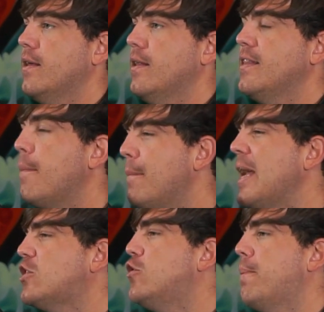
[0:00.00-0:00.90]
that
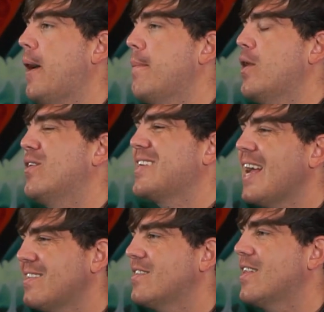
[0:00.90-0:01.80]
makes you play better, that
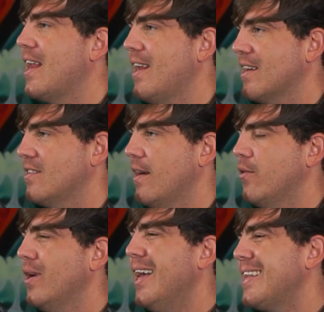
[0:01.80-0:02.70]
takes it to that next level.